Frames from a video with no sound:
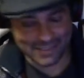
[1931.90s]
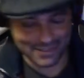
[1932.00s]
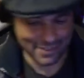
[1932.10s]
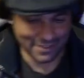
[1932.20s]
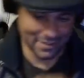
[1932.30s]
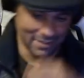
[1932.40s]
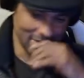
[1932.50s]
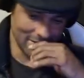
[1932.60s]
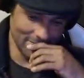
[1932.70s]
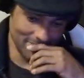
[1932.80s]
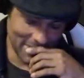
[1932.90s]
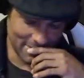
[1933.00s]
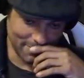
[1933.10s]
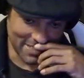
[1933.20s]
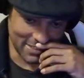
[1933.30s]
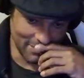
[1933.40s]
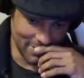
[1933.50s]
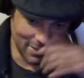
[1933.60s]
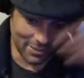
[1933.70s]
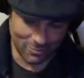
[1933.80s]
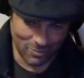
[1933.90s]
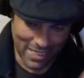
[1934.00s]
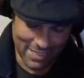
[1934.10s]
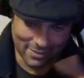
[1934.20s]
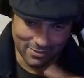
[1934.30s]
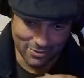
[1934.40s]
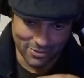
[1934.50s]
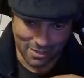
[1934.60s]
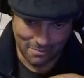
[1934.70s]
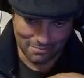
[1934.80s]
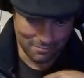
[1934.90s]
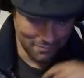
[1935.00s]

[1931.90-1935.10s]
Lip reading: think. Especially because we had to do some